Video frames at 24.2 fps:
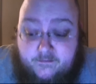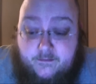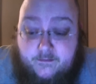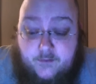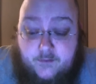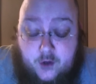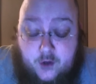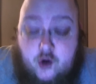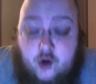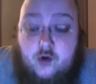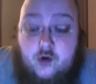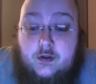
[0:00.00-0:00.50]

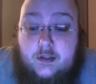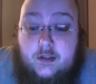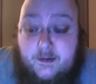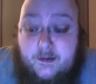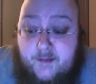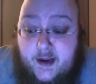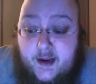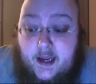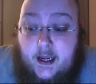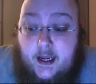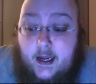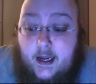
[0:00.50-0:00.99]
news to
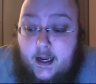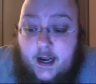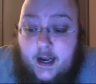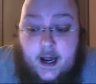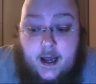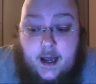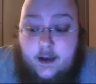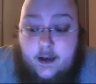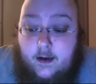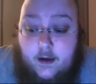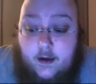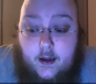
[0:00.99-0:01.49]
me, and
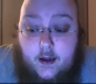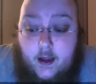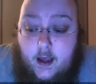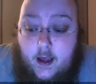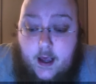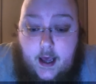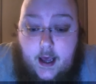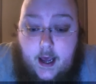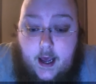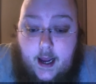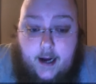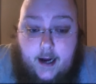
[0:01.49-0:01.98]
I
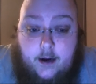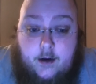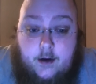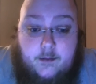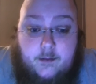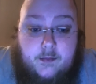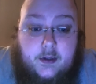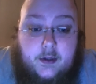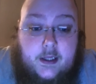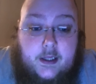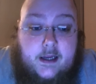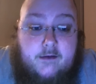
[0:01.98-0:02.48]

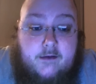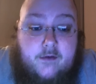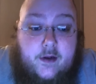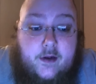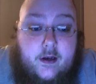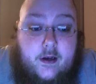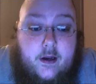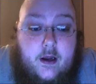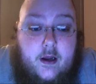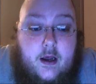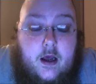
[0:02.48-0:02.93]
couldn't believe it.